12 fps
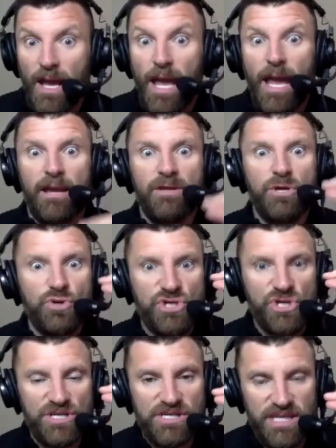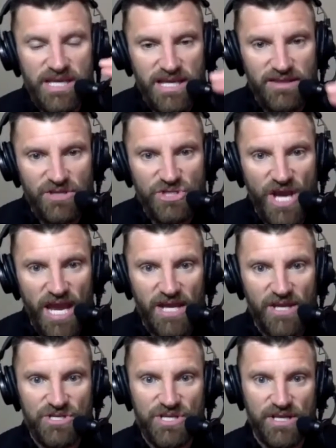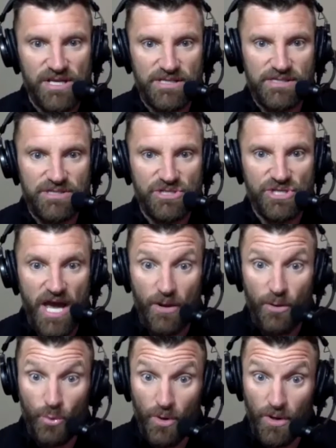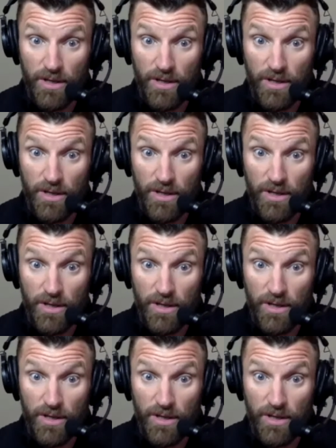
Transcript: And you should have seen the change in his shadow work.